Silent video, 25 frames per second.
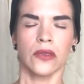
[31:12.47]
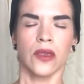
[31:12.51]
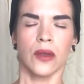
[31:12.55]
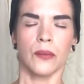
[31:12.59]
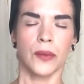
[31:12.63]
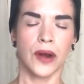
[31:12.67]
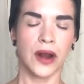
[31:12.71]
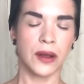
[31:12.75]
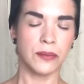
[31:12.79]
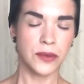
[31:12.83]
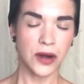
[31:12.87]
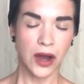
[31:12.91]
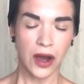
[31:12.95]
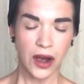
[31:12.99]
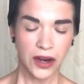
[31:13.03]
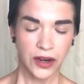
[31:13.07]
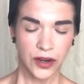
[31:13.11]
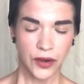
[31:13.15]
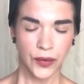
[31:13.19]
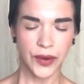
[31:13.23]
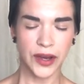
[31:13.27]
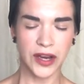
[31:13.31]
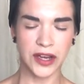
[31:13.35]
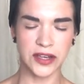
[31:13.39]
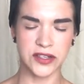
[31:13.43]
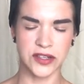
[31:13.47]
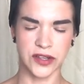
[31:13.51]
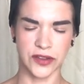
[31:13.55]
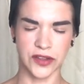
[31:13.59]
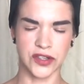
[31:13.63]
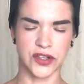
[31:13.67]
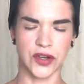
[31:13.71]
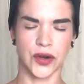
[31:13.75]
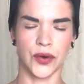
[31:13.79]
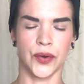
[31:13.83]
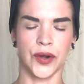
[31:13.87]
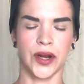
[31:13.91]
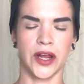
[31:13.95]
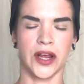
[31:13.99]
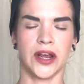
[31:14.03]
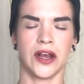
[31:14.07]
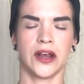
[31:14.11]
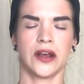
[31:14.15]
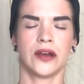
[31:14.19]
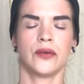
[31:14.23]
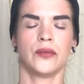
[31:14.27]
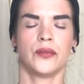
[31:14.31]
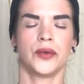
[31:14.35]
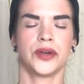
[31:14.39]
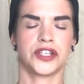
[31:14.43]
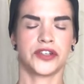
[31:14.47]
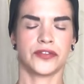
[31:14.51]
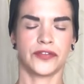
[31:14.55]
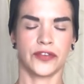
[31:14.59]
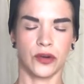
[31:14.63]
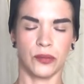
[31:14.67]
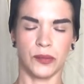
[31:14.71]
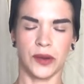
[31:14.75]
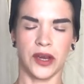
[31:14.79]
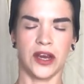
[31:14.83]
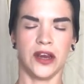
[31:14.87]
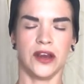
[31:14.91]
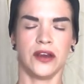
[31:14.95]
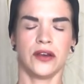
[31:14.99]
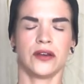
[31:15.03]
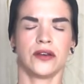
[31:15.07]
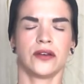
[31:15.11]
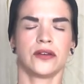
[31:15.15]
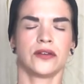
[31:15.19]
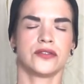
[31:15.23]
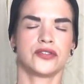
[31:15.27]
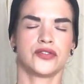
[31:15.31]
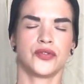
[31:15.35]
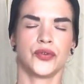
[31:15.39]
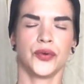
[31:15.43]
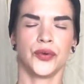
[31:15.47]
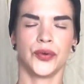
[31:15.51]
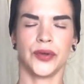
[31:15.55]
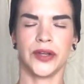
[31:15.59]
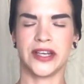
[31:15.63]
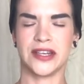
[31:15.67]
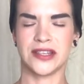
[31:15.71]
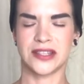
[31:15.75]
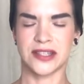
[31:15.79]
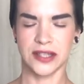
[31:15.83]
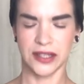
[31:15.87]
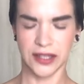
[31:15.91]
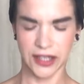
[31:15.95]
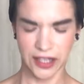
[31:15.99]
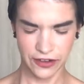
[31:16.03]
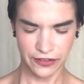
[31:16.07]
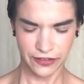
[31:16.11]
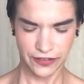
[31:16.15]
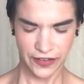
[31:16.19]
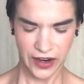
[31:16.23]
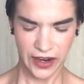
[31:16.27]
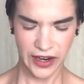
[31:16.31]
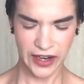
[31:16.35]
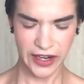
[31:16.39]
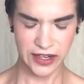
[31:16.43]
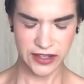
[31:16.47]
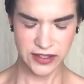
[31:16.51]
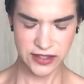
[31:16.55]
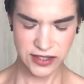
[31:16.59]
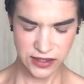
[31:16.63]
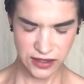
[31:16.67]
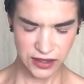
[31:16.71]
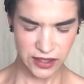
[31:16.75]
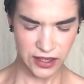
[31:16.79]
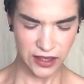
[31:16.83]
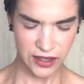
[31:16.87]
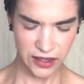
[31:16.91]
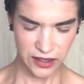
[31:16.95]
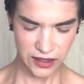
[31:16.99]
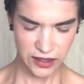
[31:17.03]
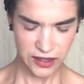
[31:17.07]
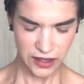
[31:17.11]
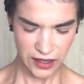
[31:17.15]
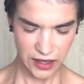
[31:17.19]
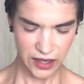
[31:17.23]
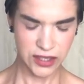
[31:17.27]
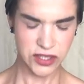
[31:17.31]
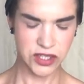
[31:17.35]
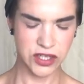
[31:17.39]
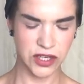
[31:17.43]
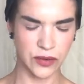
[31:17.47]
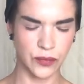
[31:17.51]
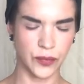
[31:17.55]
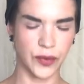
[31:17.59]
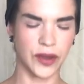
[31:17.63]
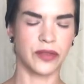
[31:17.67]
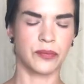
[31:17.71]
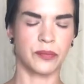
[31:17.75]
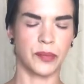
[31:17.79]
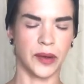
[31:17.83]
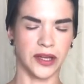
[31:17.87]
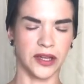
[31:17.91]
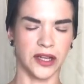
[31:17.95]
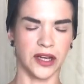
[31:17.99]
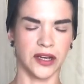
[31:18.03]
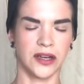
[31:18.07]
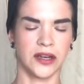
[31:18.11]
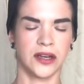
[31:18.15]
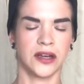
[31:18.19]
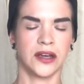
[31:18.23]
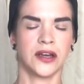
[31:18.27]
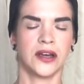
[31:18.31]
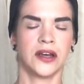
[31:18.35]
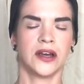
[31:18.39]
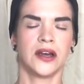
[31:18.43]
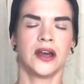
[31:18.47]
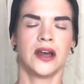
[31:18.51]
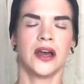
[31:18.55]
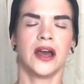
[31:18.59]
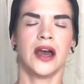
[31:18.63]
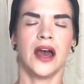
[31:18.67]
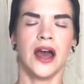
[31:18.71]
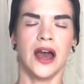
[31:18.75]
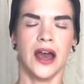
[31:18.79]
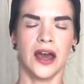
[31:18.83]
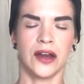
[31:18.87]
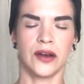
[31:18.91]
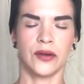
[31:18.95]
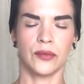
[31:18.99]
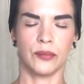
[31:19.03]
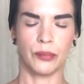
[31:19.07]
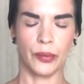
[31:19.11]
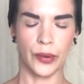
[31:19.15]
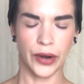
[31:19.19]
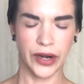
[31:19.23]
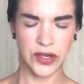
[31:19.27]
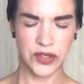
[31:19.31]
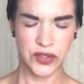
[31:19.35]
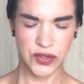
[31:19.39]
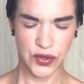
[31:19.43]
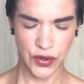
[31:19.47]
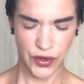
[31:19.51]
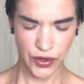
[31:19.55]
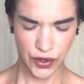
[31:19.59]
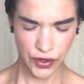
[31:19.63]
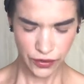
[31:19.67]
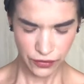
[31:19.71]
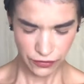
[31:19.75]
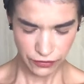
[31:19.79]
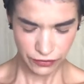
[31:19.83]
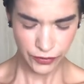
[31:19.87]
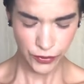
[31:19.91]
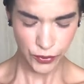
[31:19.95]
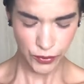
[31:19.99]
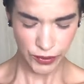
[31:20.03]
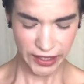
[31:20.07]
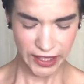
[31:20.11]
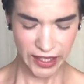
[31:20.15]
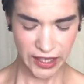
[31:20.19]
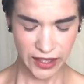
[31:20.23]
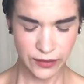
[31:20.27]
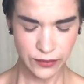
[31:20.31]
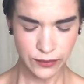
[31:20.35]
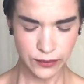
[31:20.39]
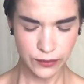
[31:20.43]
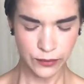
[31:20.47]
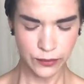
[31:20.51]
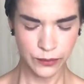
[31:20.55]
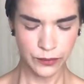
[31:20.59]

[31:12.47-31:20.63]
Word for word: But I'm not going into the toning, which for me truly solidifies the connection with Bella and brings her fully in,